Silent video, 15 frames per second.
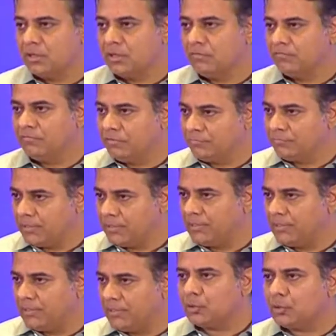We have been able
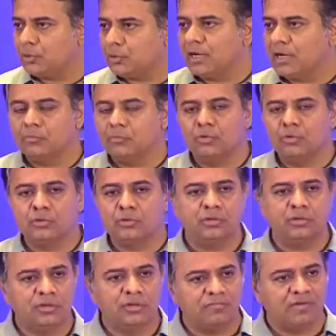to attract more than
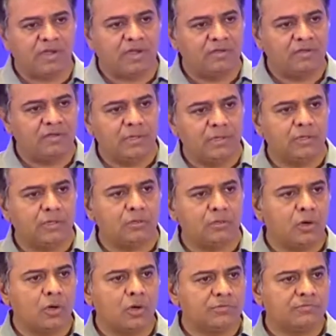$35 billion
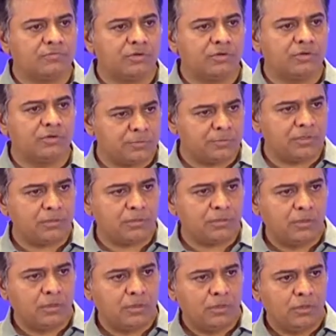of investment.
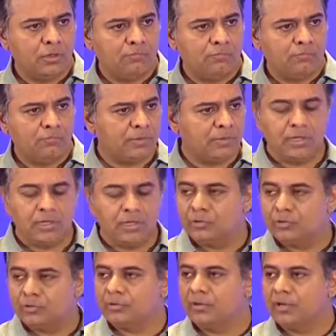We have been able
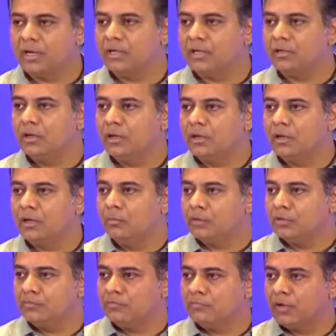to create more
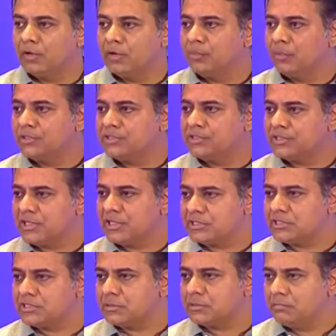than 1.6
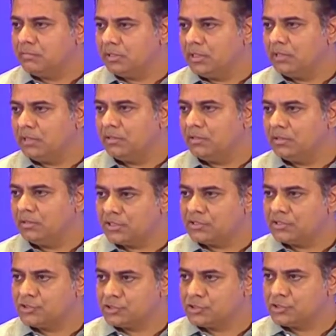million direct
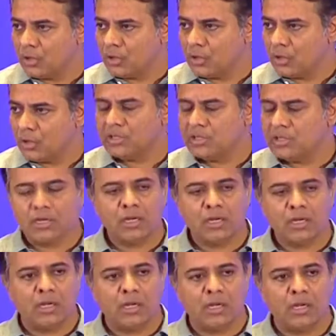jobs in
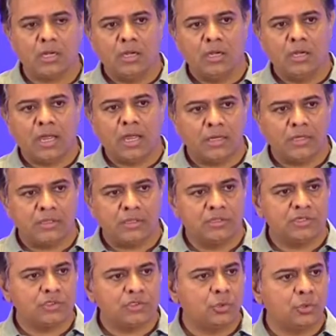Telangana, and the
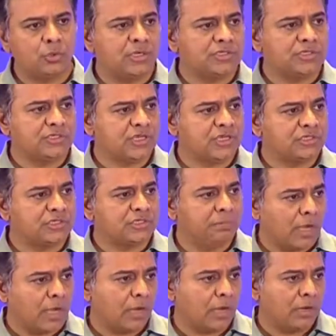story has just
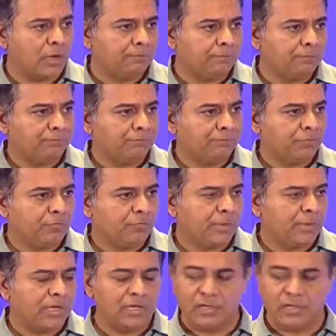begun. We've
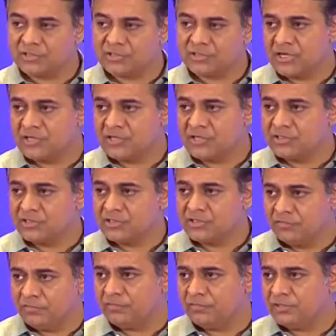barely scratched the
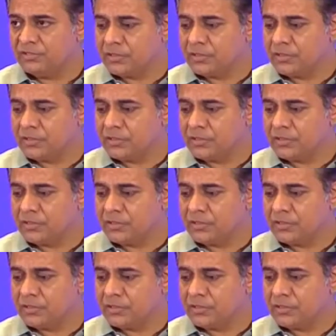surface.